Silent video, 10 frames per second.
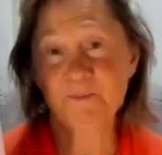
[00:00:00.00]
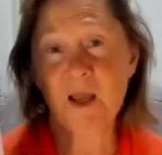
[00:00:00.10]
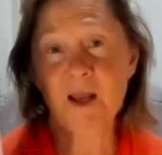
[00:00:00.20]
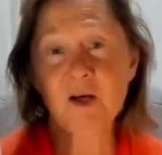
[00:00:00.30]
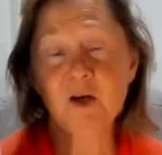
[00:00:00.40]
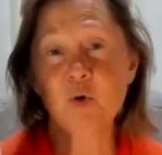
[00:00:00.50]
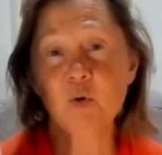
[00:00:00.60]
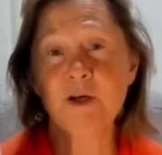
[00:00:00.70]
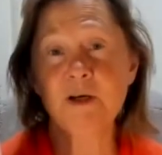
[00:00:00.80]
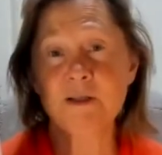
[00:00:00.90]
any
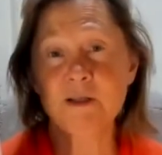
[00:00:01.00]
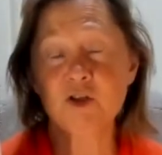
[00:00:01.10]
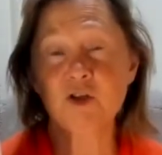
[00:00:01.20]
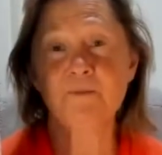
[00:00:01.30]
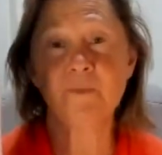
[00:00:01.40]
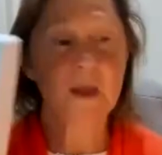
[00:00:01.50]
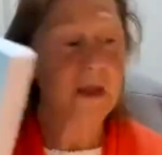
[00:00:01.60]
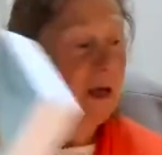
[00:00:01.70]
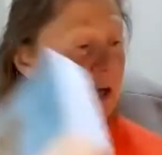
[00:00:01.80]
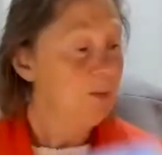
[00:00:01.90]
chronic condition
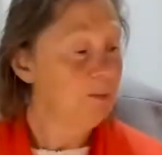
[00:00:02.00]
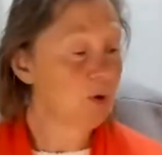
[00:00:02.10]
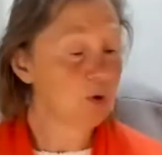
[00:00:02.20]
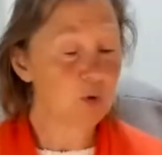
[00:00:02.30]
because